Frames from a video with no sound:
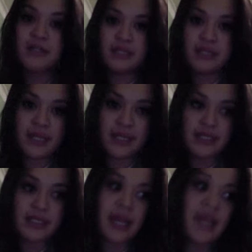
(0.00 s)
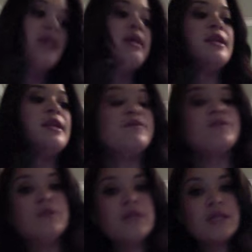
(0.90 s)
daily set. Now, if
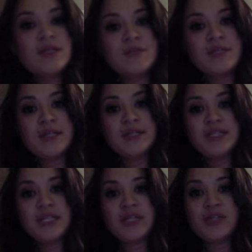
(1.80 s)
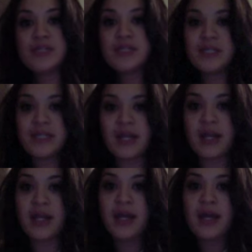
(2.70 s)
you look at the retail sheet, you'll see
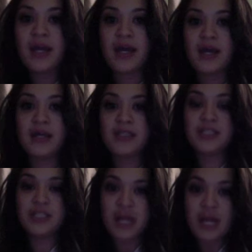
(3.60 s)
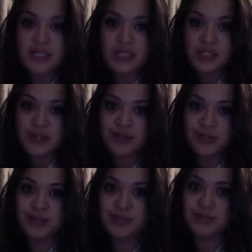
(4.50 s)
that just the
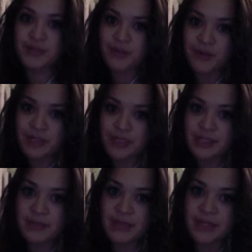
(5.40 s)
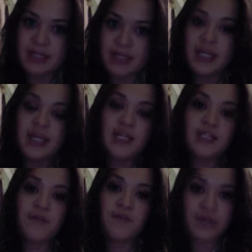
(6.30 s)
toner, which of course is amazing,
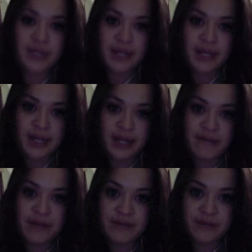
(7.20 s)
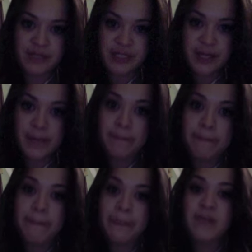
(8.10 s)
is $49.95 retail.
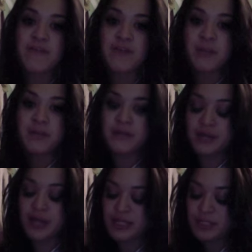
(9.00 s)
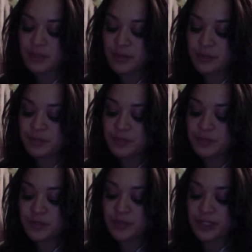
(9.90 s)
For our preferred customer,
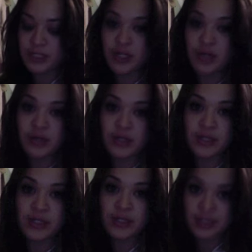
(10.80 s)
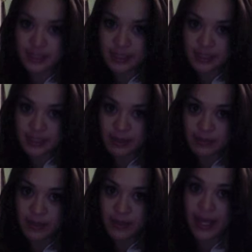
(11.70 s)
you get the toner, the cleansing
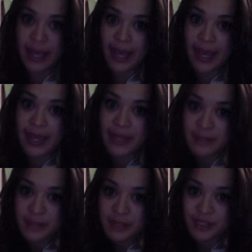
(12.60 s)
milk, and the mud